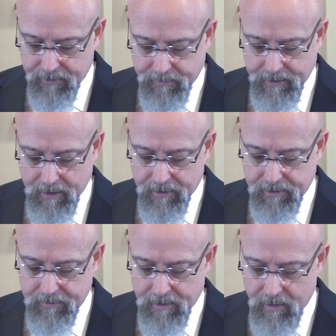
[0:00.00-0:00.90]
because
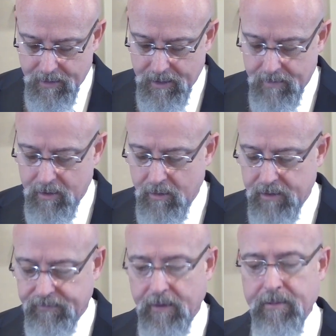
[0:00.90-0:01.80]
you know him who is
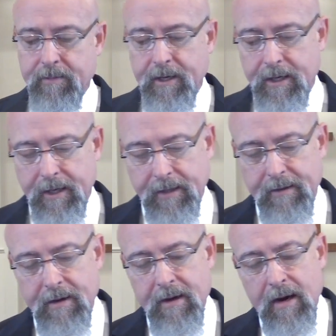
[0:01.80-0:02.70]
from the beginning.
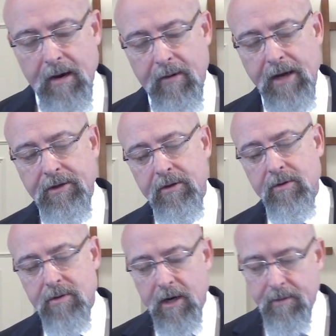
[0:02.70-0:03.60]
I write to you,
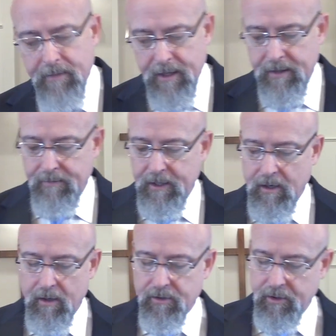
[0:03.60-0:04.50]
young men, because